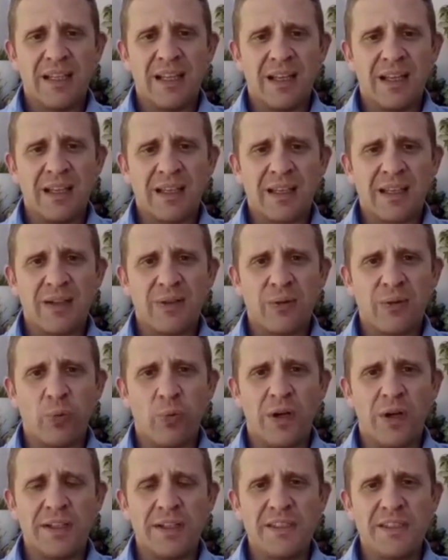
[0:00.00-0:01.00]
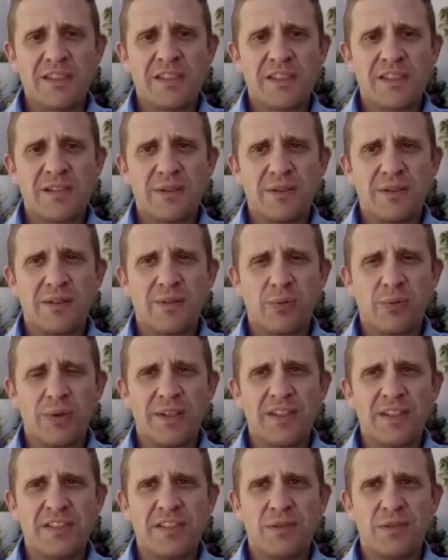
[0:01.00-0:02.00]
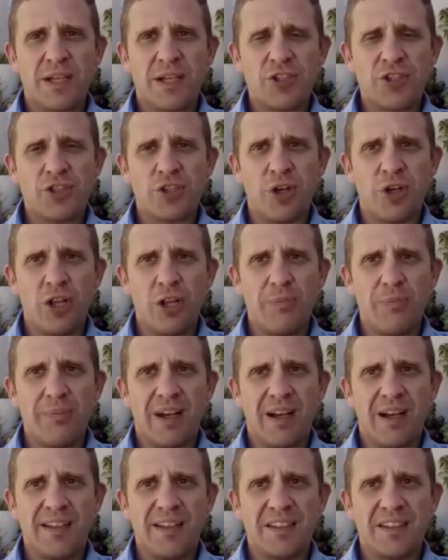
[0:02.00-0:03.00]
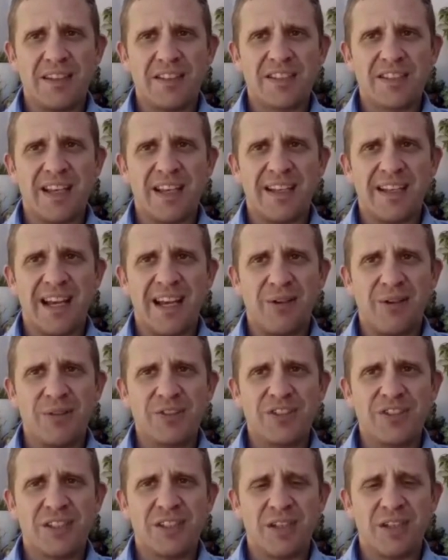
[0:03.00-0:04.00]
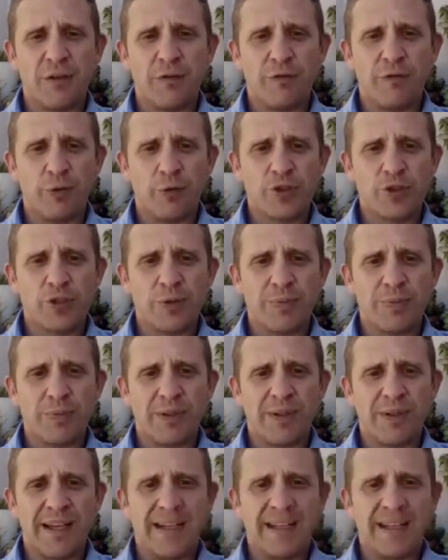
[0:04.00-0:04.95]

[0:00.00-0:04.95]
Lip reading: Like, what is the rationale behind this, and how is it enforceable?